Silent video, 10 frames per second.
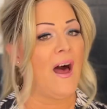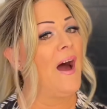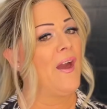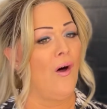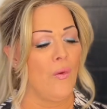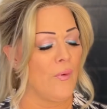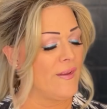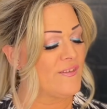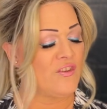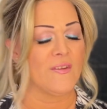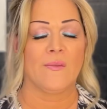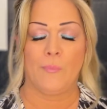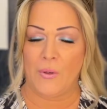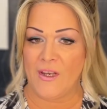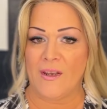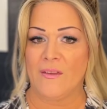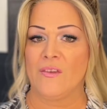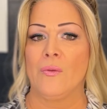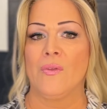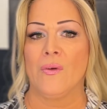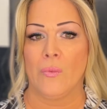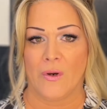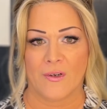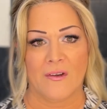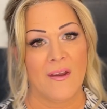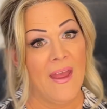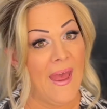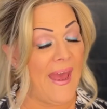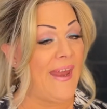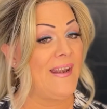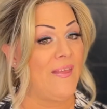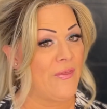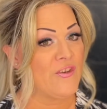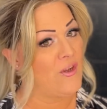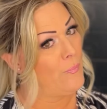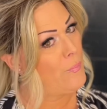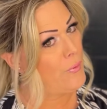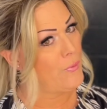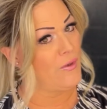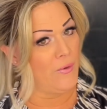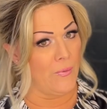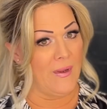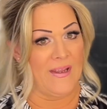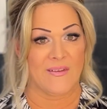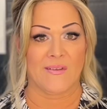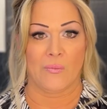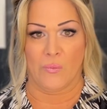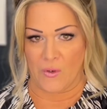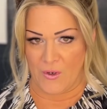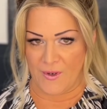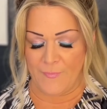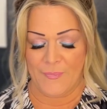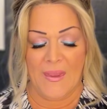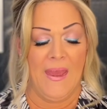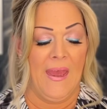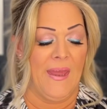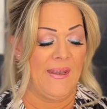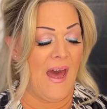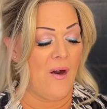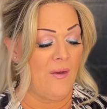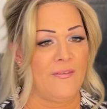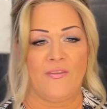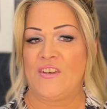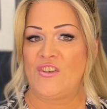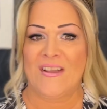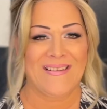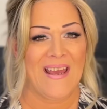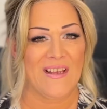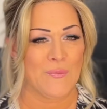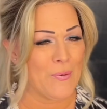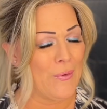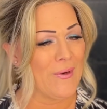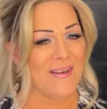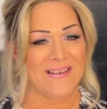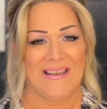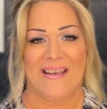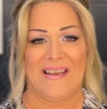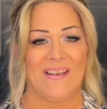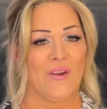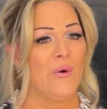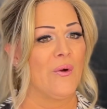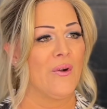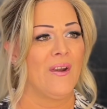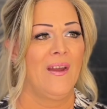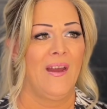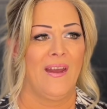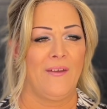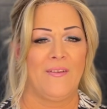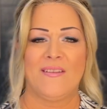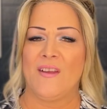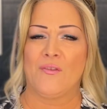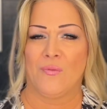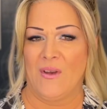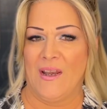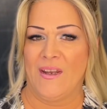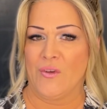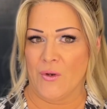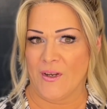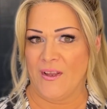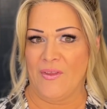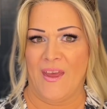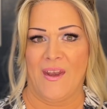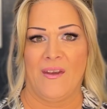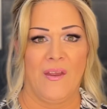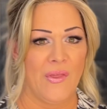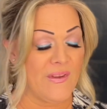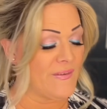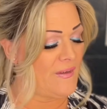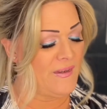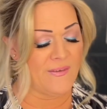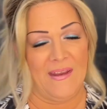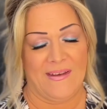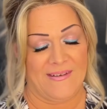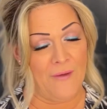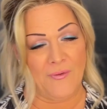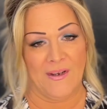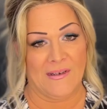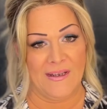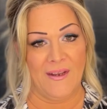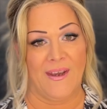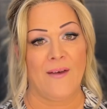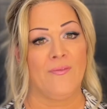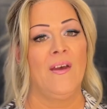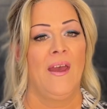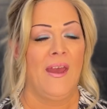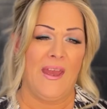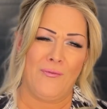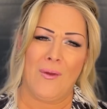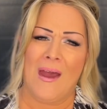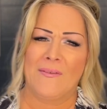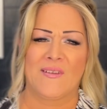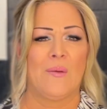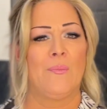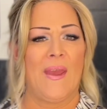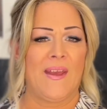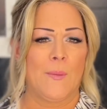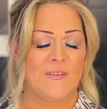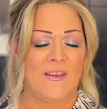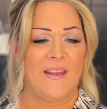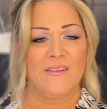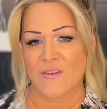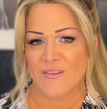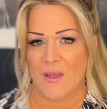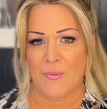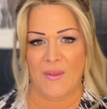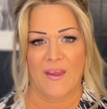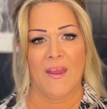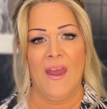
I always just put it into the water and let the shampoo do its work. Now, if it just has product in it, or if it's not really dirty, then this is definitely enough. If you have some makeup stains or something